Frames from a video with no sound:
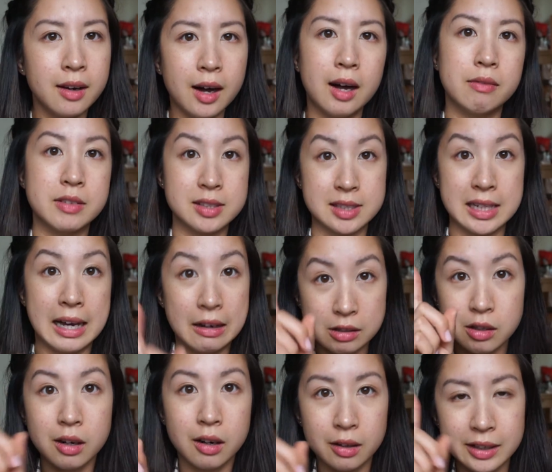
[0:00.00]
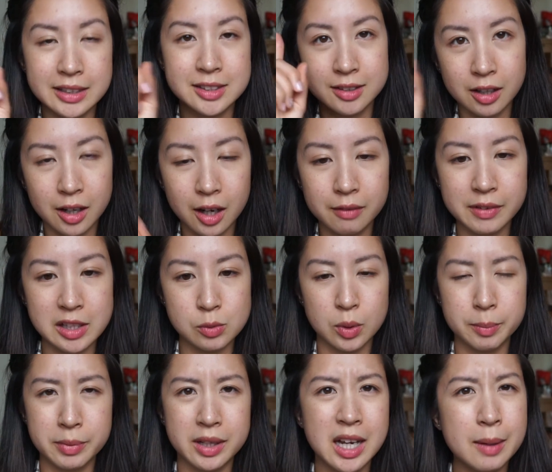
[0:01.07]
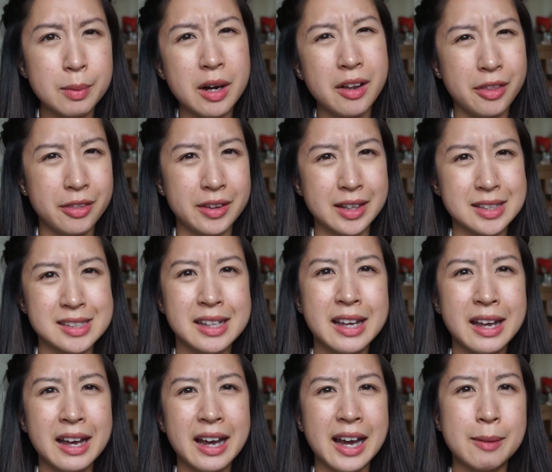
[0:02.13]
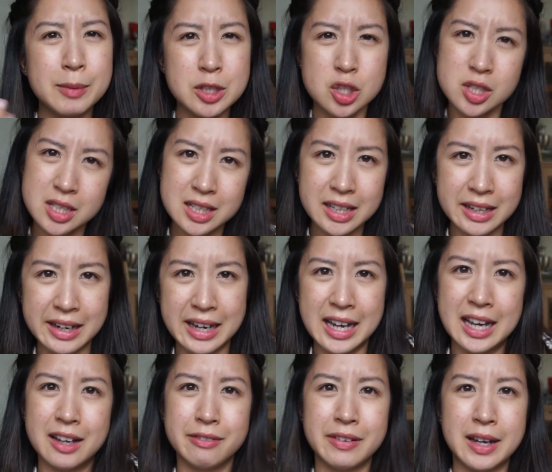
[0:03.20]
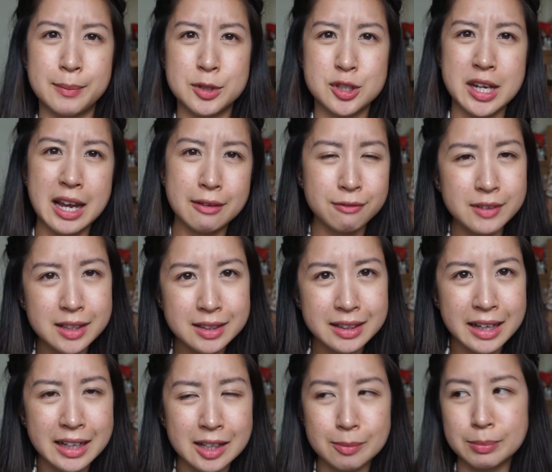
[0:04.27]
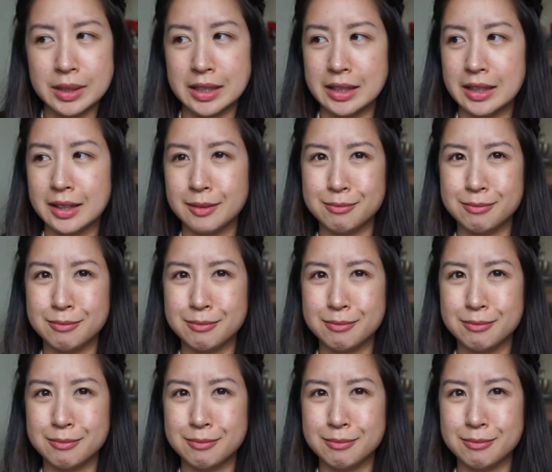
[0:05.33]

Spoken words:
Obviously alcohol, that's an obvious one, but how about other things? How much tea can I have? How much caffeine can it be?